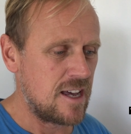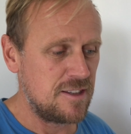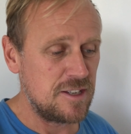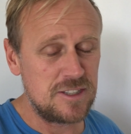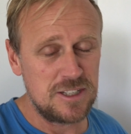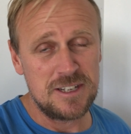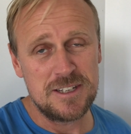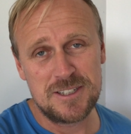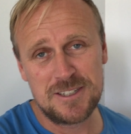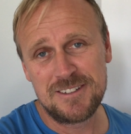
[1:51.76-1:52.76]
this
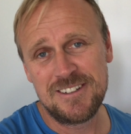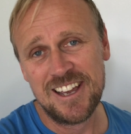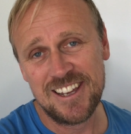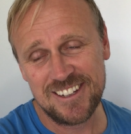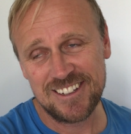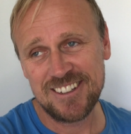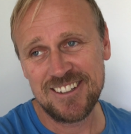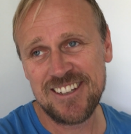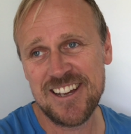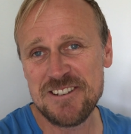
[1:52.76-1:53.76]
is,
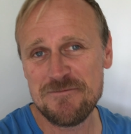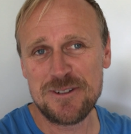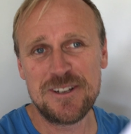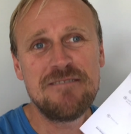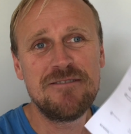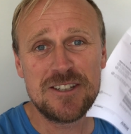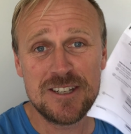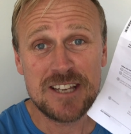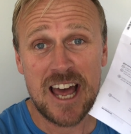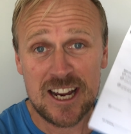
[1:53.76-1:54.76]
can you believe
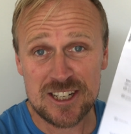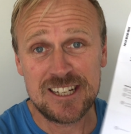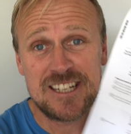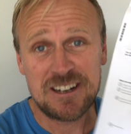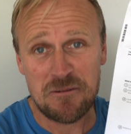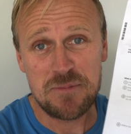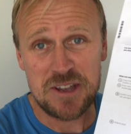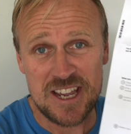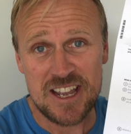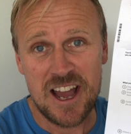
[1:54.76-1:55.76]
this is actually going to
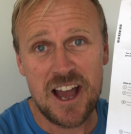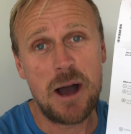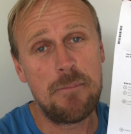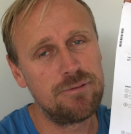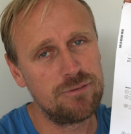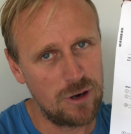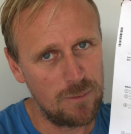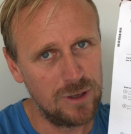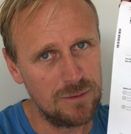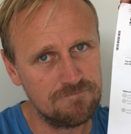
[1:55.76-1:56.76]
be a
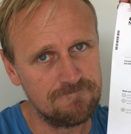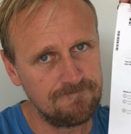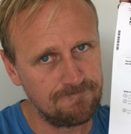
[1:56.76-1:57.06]
problem?